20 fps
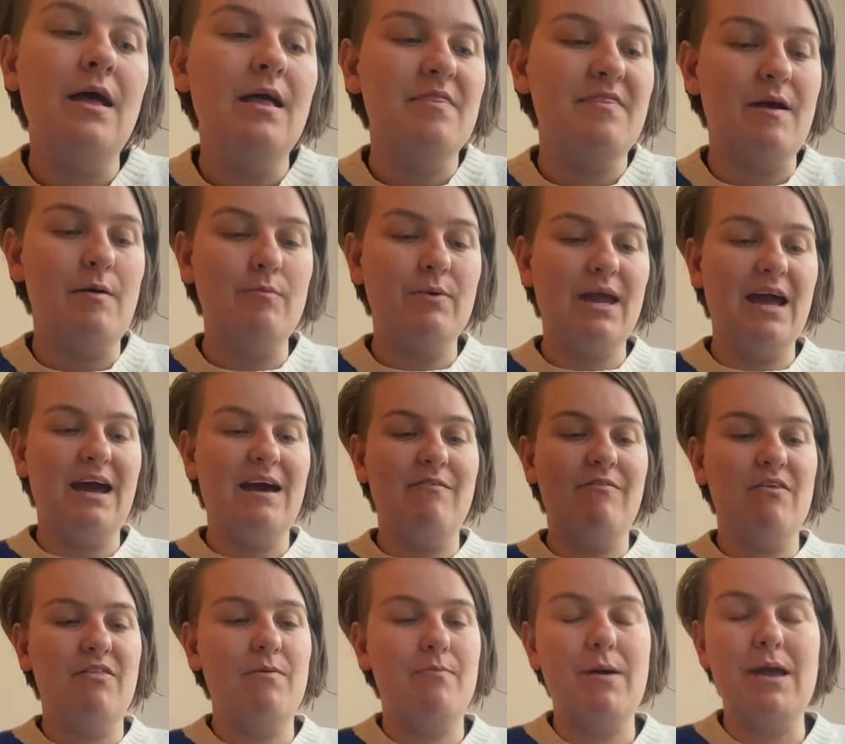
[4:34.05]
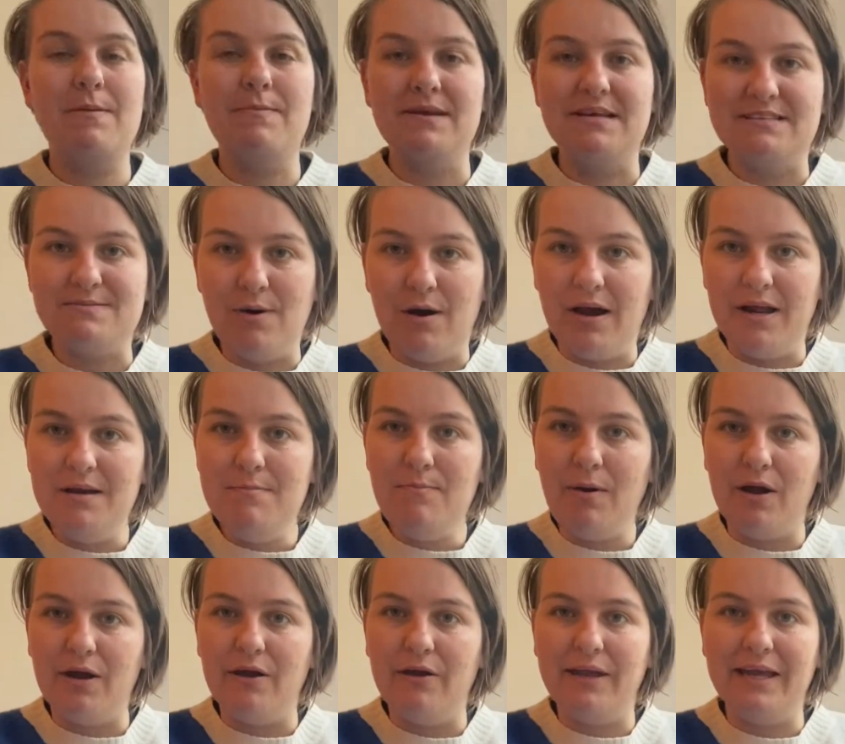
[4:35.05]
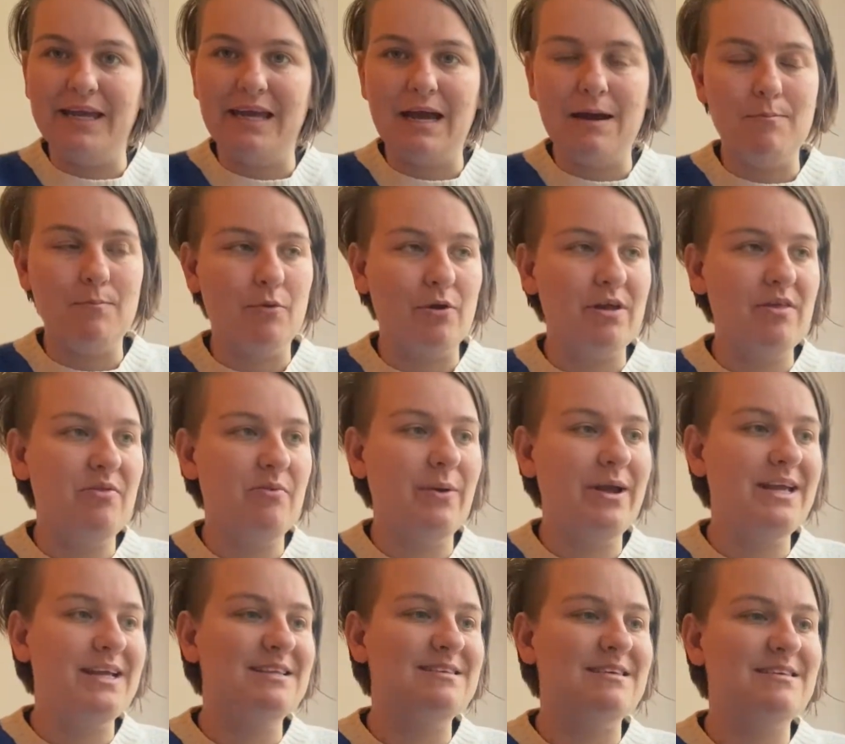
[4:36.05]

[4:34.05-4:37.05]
Then we have The Baby Is Mine by Oyinkan Braithwaite.